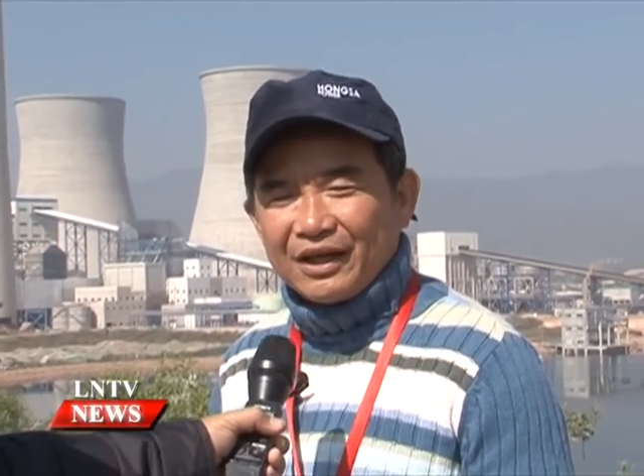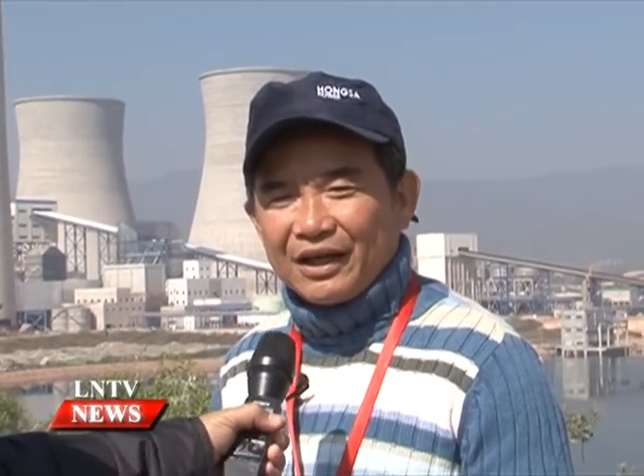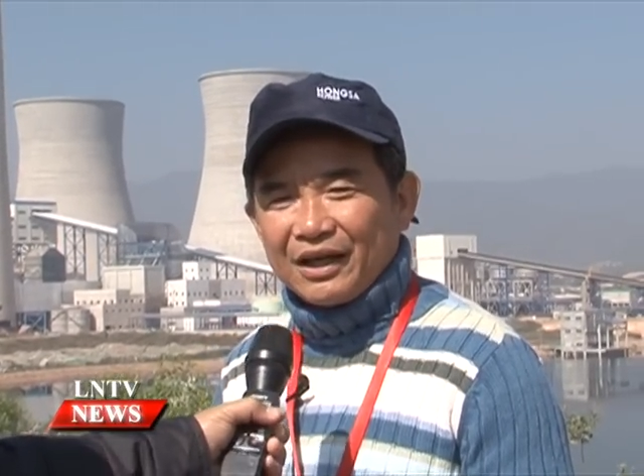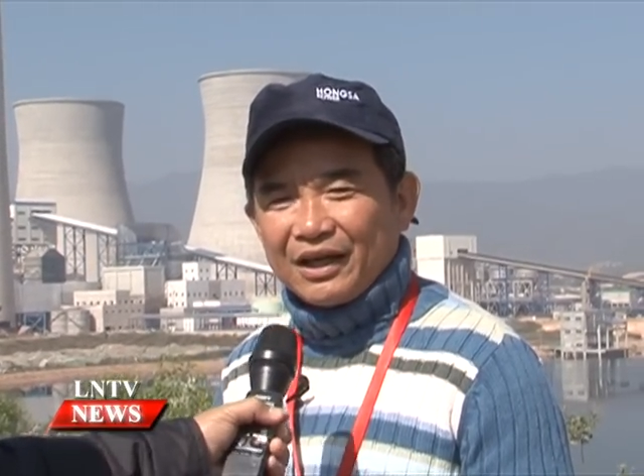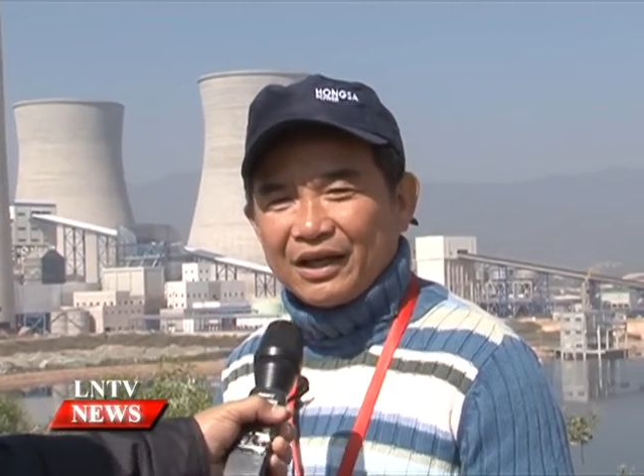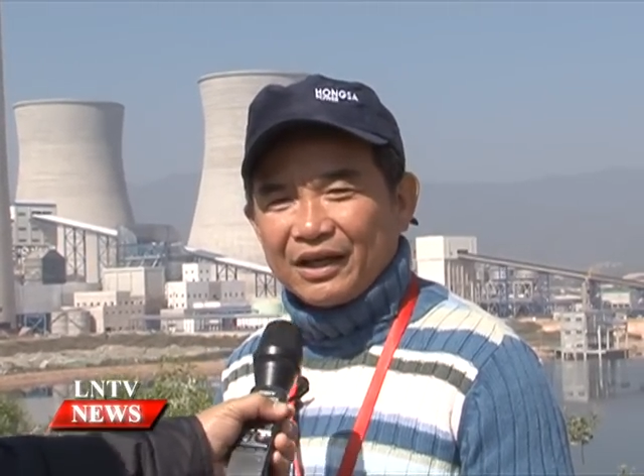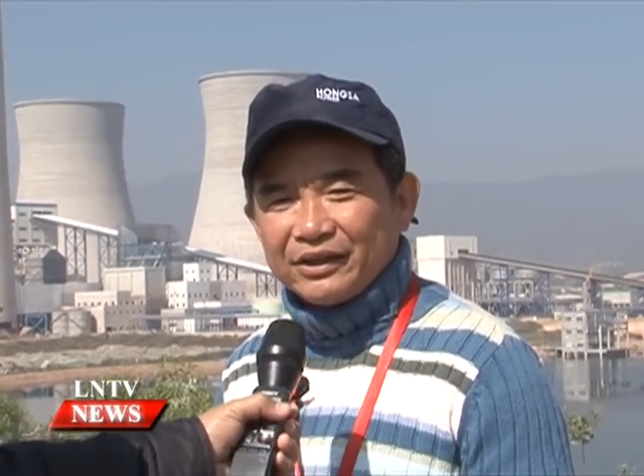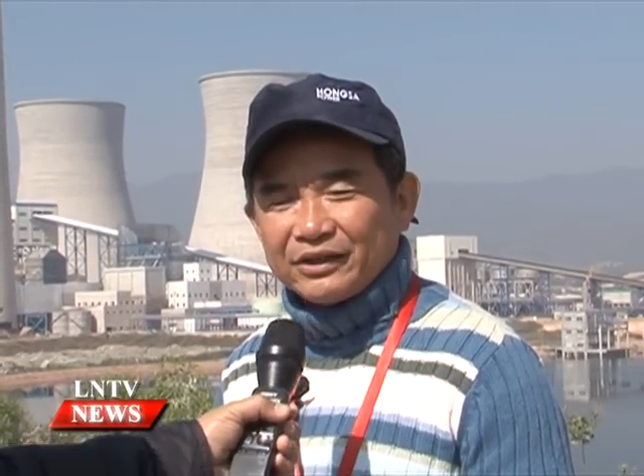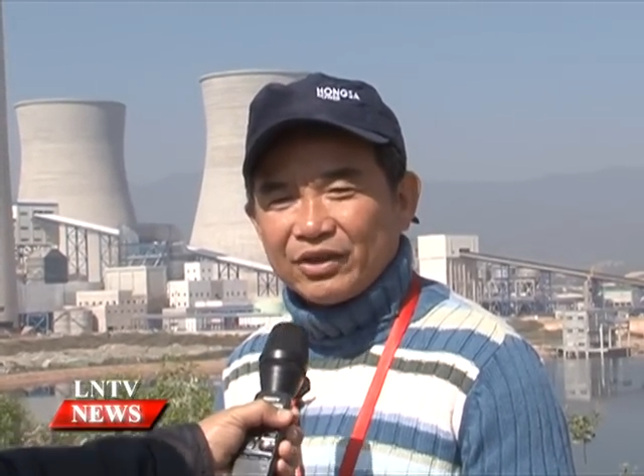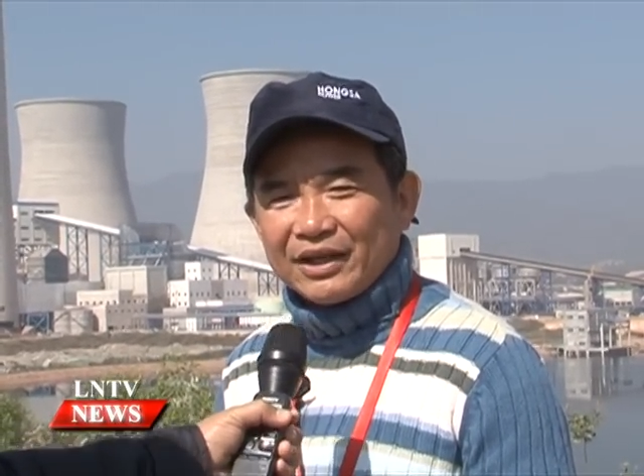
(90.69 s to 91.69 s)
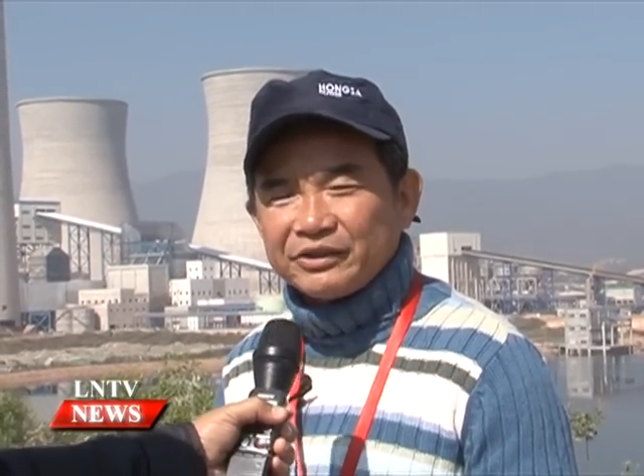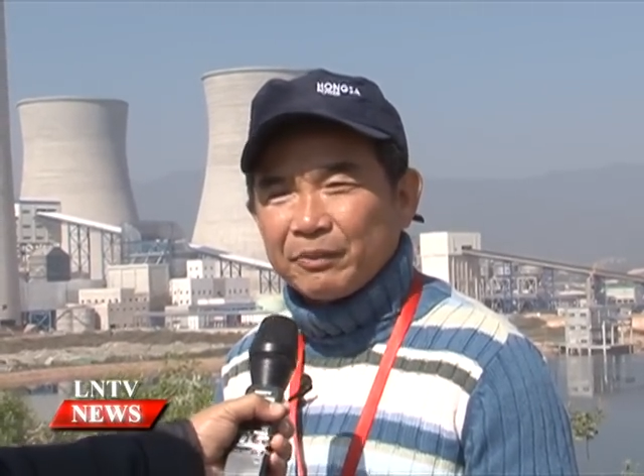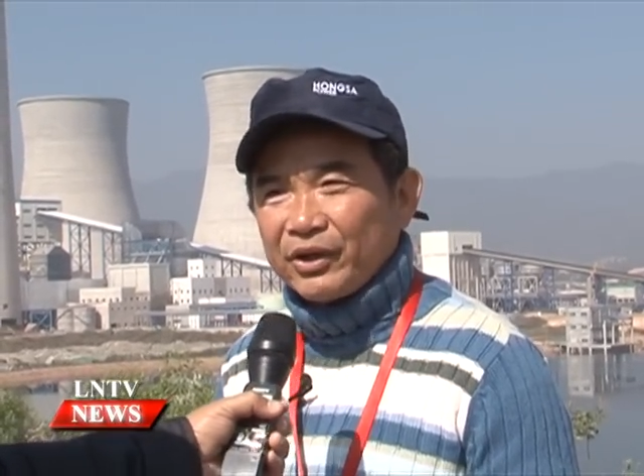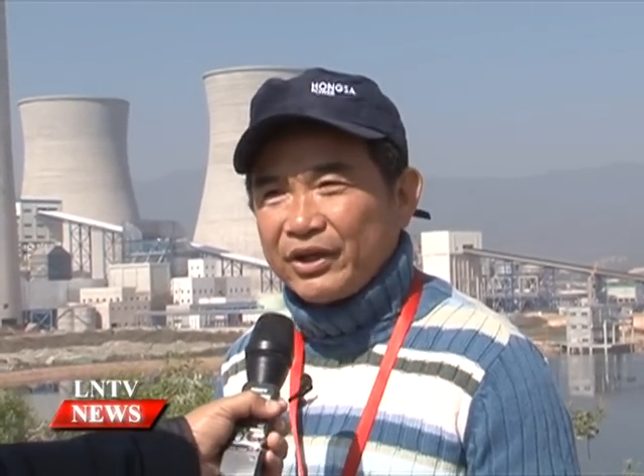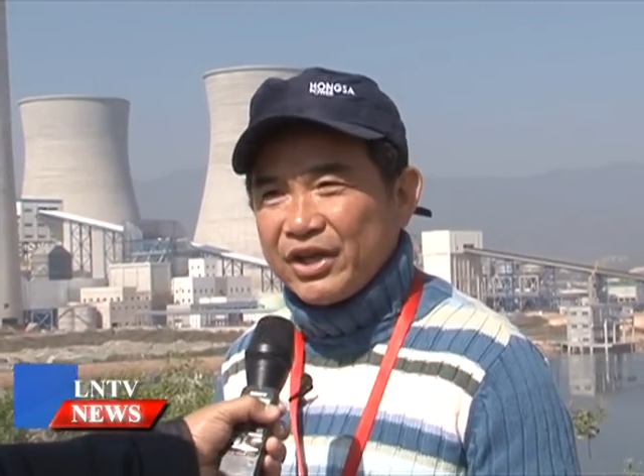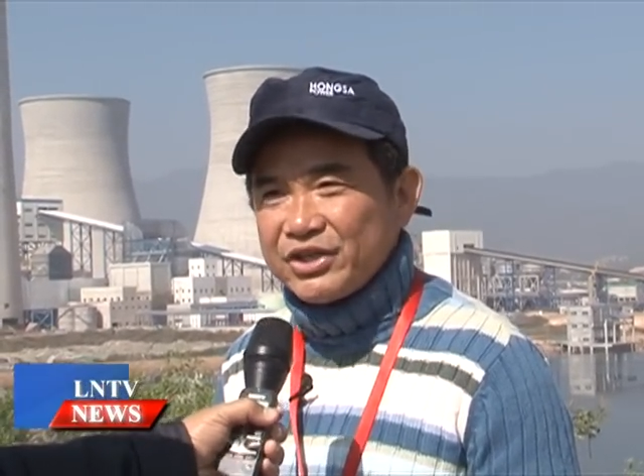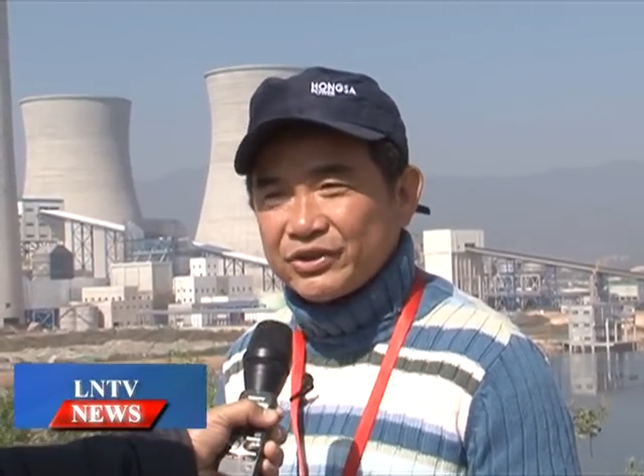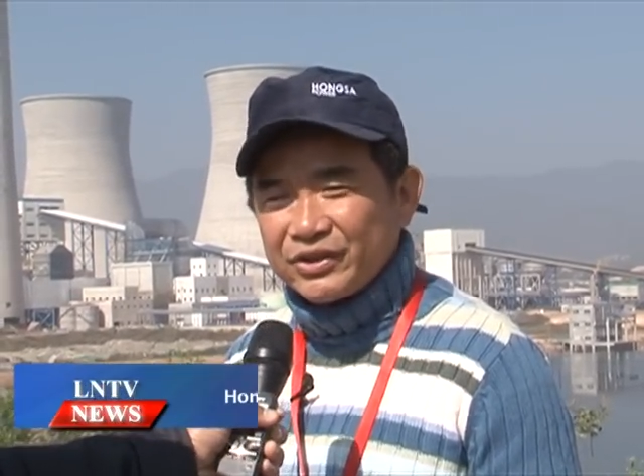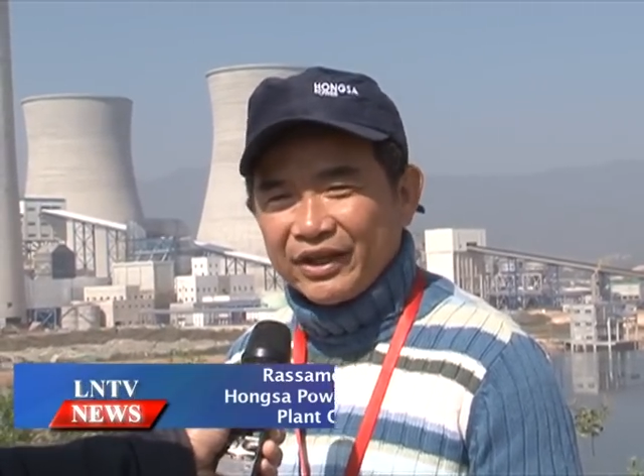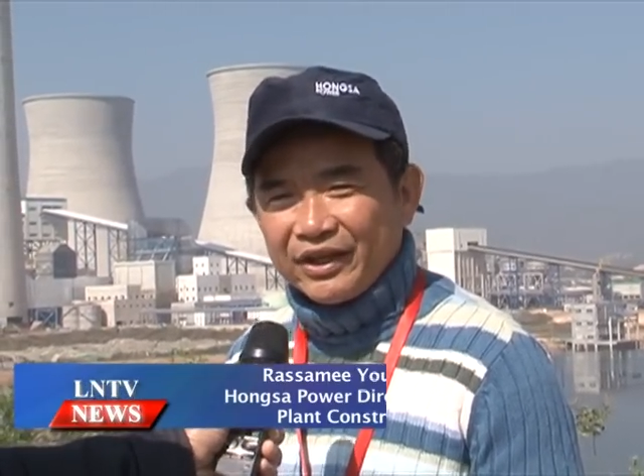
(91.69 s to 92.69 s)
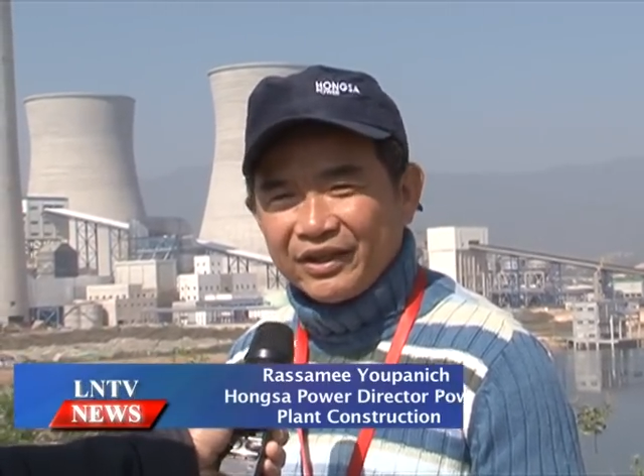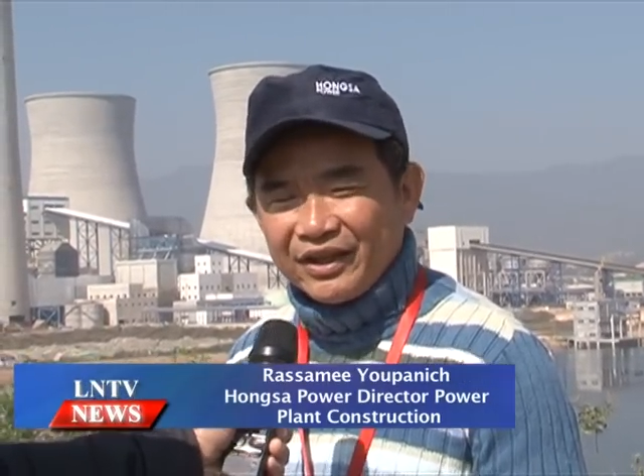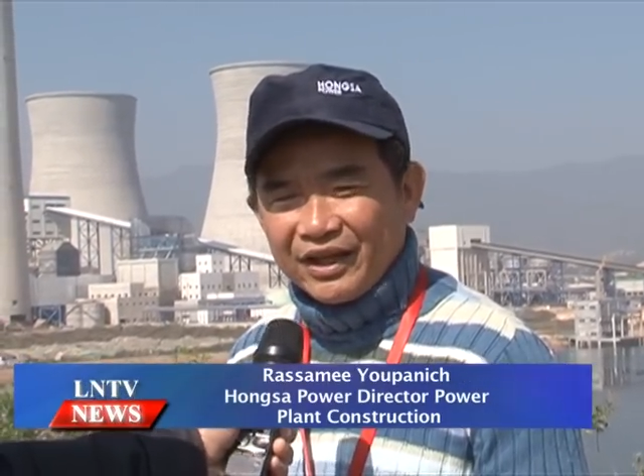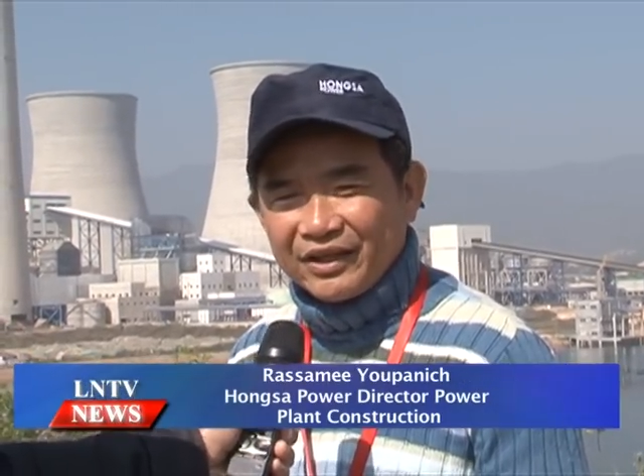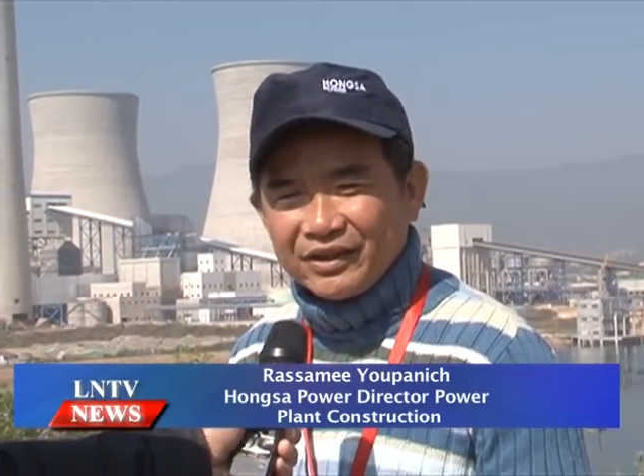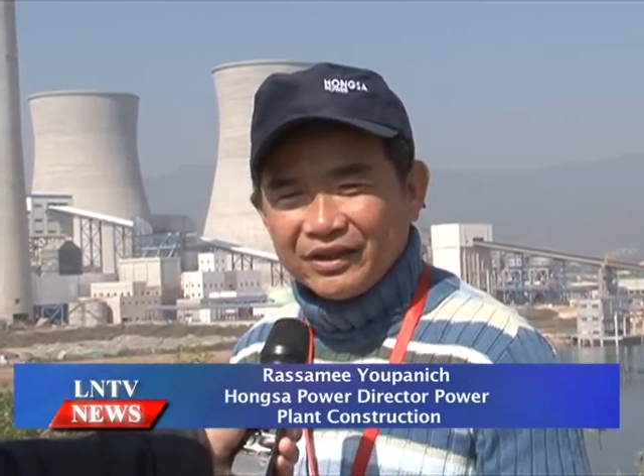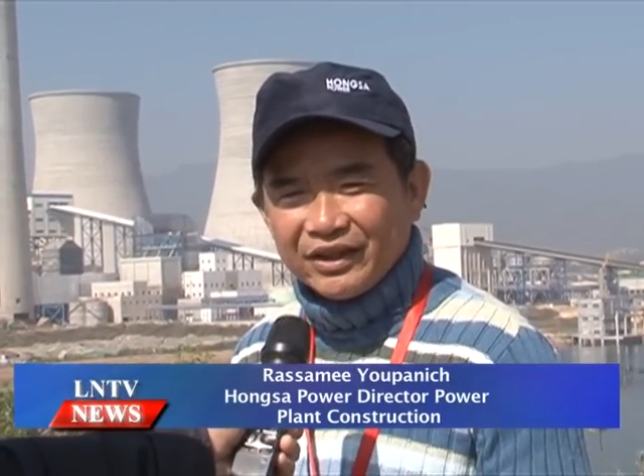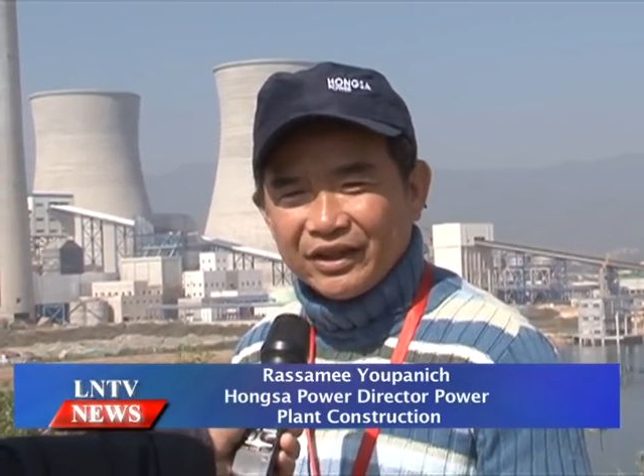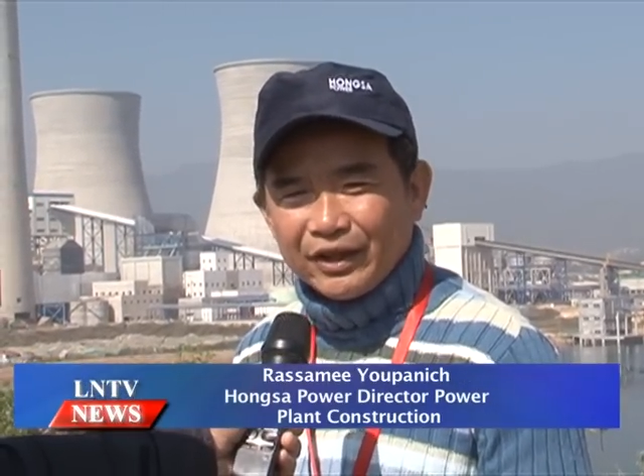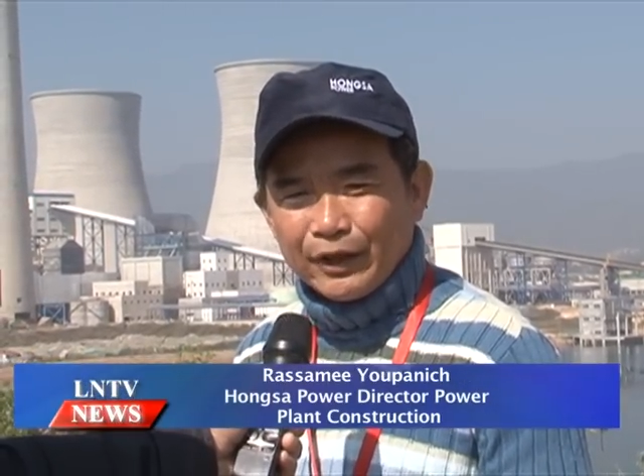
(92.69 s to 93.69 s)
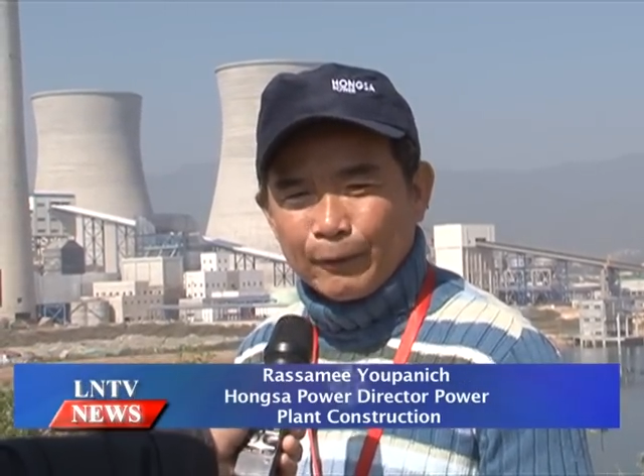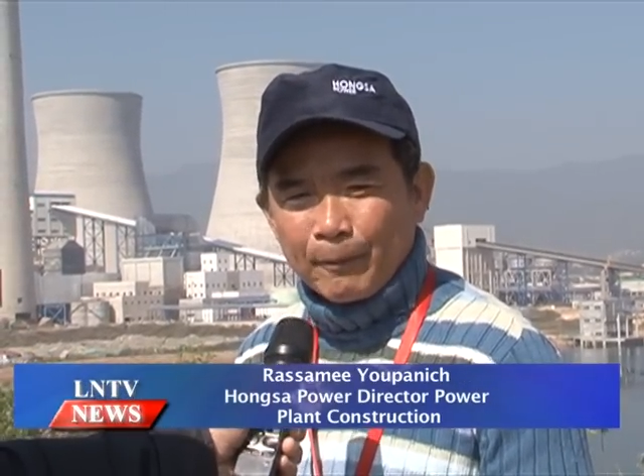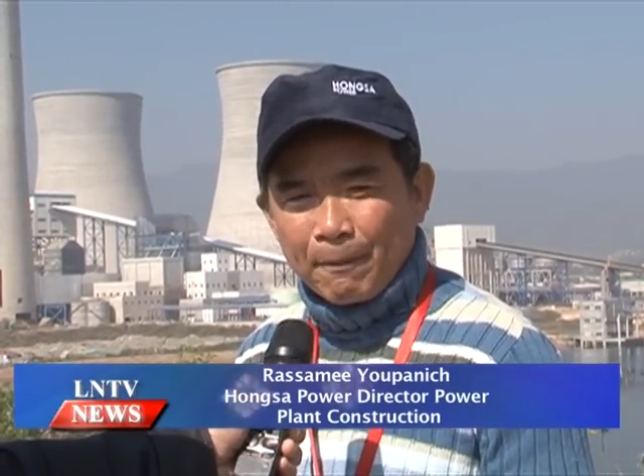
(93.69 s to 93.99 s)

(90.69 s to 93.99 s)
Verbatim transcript: uh, the transportation and and uh,